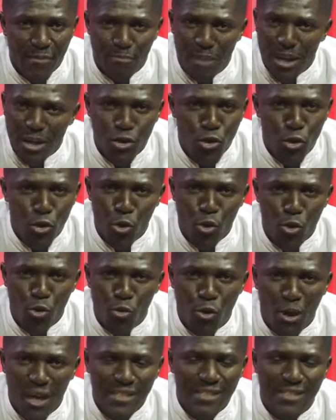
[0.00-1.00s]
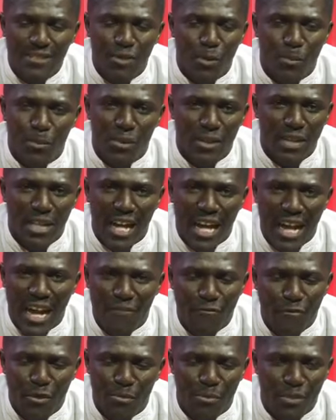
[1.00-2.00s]
But you will, once upon
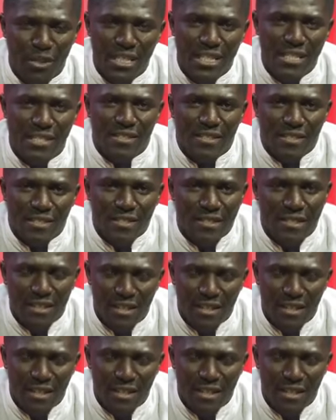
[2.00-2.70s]
everybody's